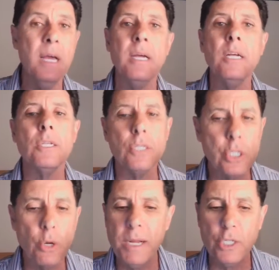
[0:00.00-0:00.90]
So
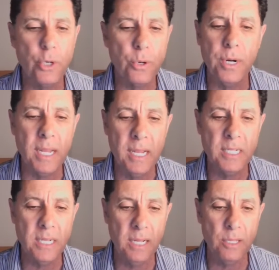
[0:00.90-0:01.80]
much sugar is
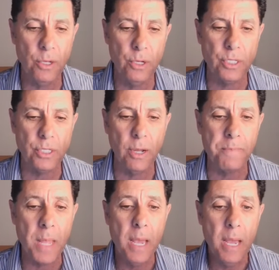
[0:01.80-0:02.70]
not good. So,
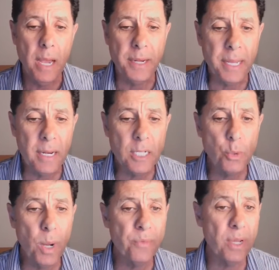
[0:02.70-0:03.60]
and here is
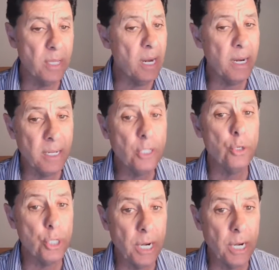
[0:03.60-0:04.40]
one thing that I need to share